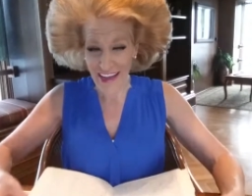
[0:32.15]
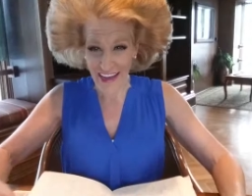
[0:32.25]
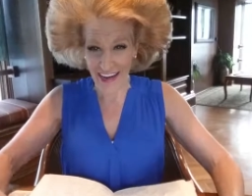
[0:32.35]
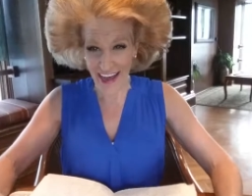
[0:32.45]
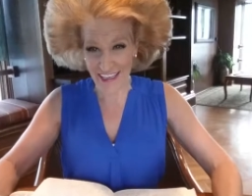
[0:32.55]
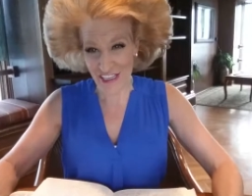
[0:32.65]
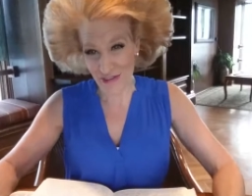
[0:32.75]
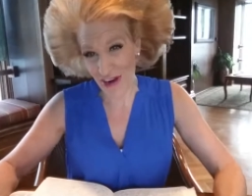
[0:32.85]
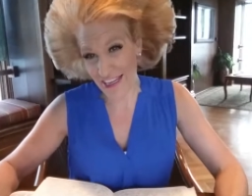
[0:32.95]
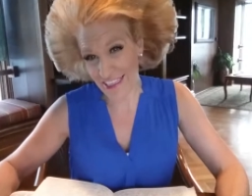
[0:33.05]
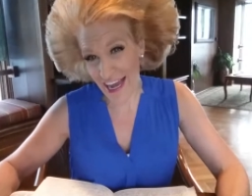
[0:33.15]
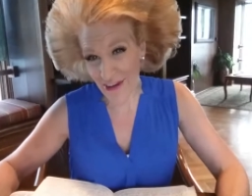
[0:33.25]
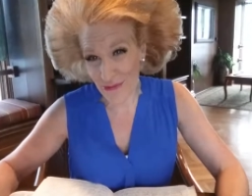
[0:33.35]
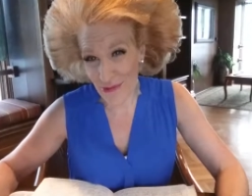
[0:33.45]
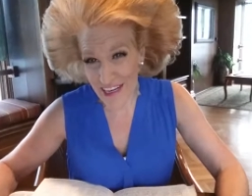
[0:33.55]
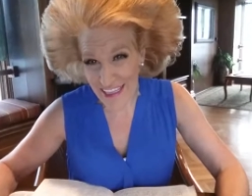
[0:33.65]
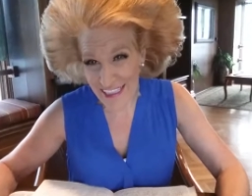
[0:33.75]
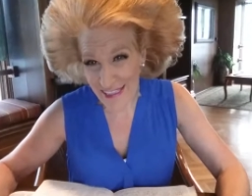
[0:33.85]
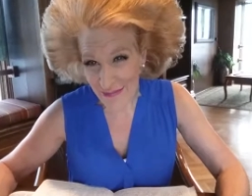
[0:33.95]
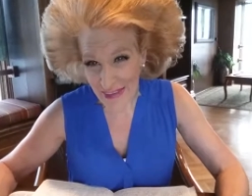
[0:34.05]
and I just write down what He
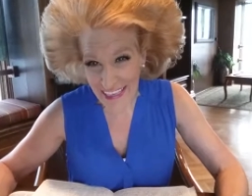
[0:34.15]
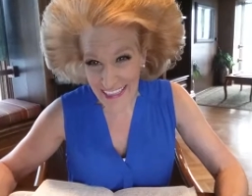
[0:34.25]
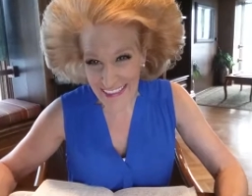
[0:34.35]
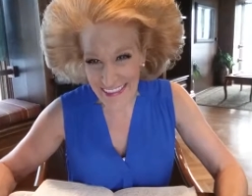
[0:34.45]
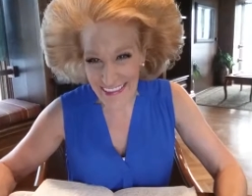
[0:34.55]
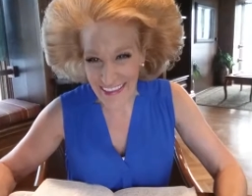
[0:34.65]
speaks.